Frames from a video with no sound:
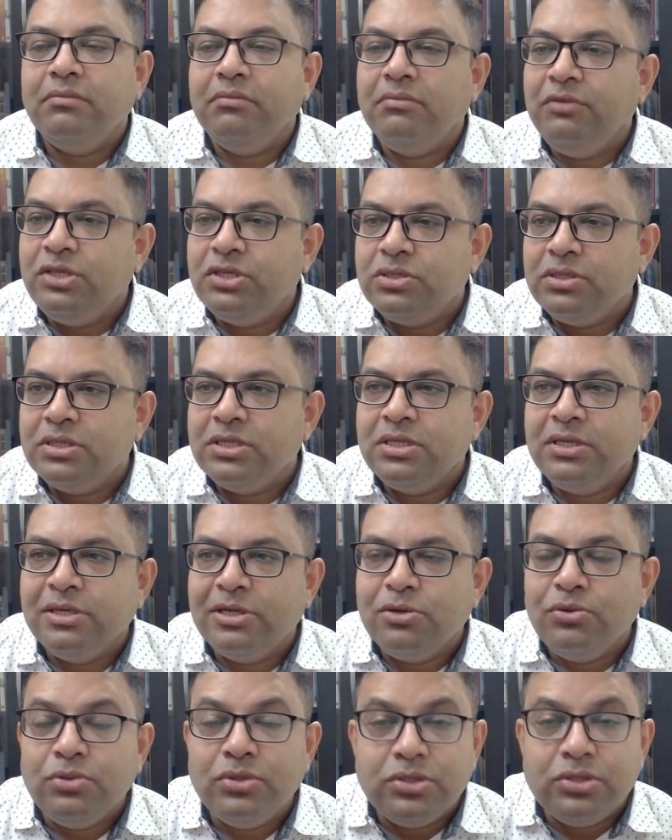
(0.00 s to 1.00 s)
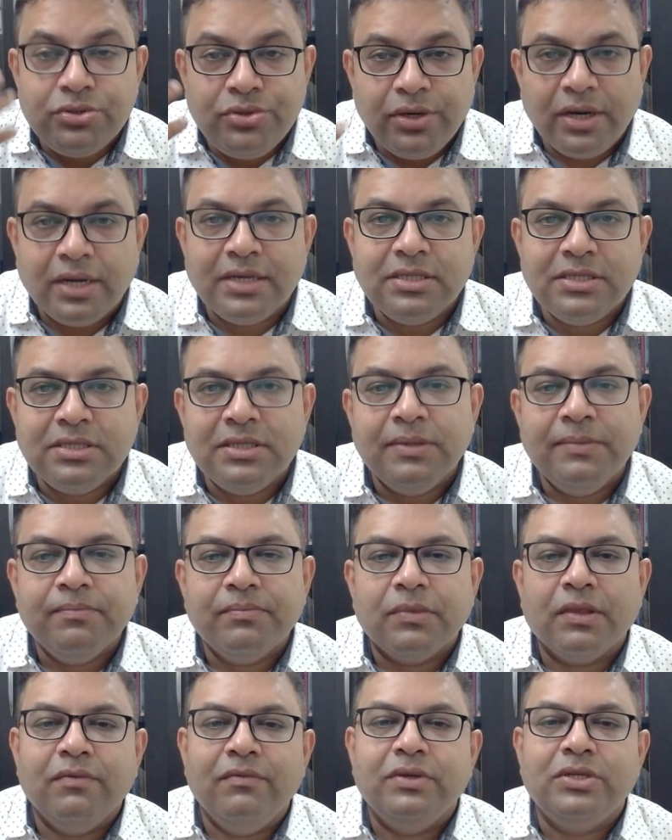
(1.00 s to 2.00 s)
Which includes drugs,
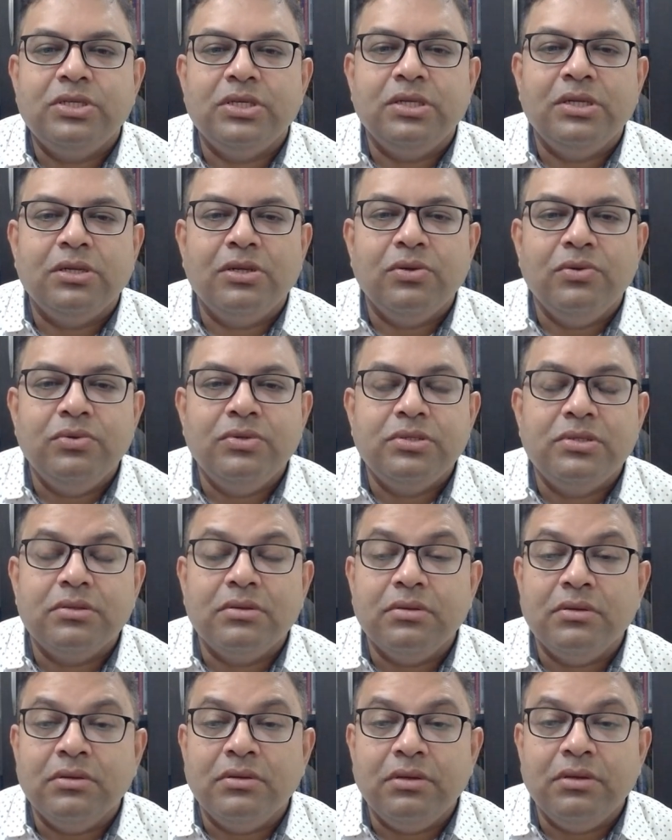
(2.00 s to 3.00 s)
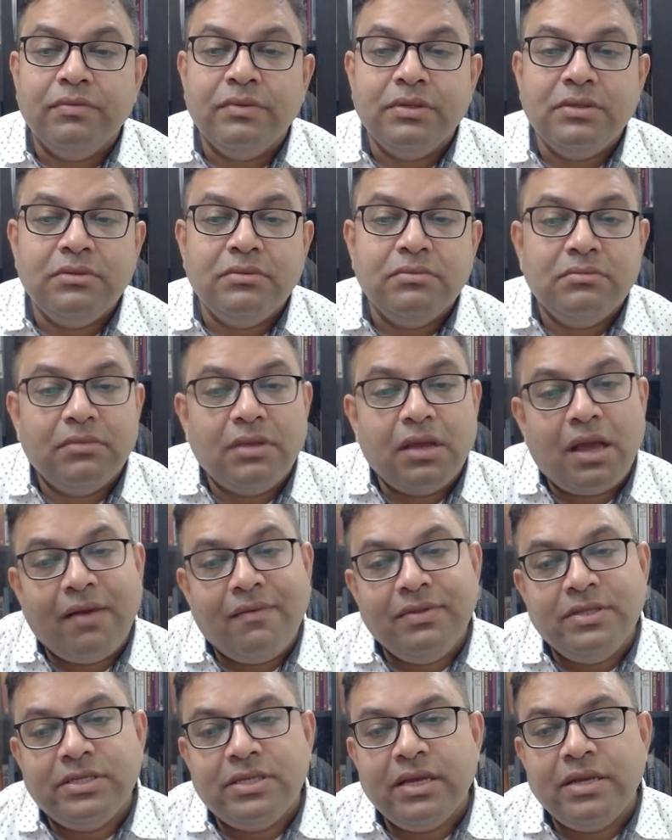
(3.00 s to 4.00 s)
which includes even I
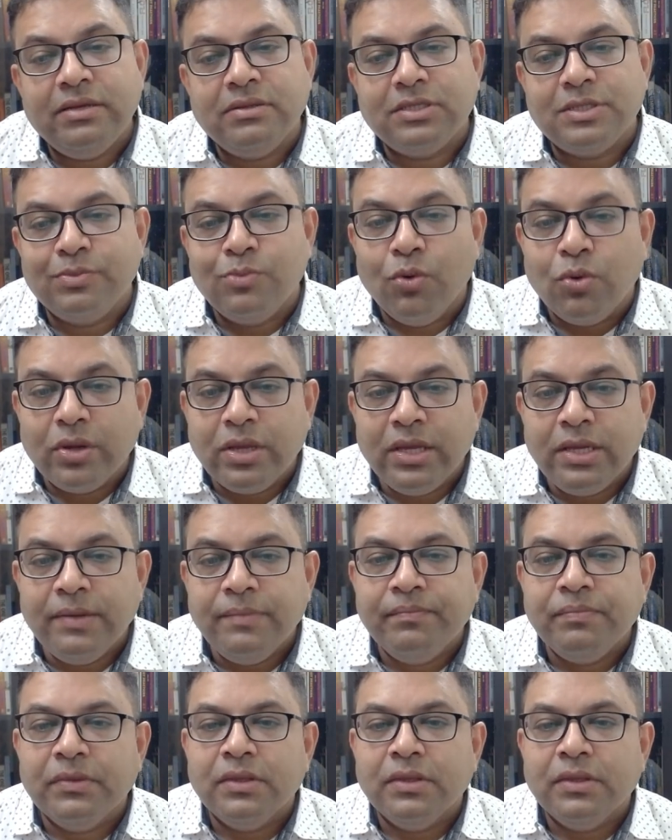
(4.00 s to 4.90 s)
will say smoking.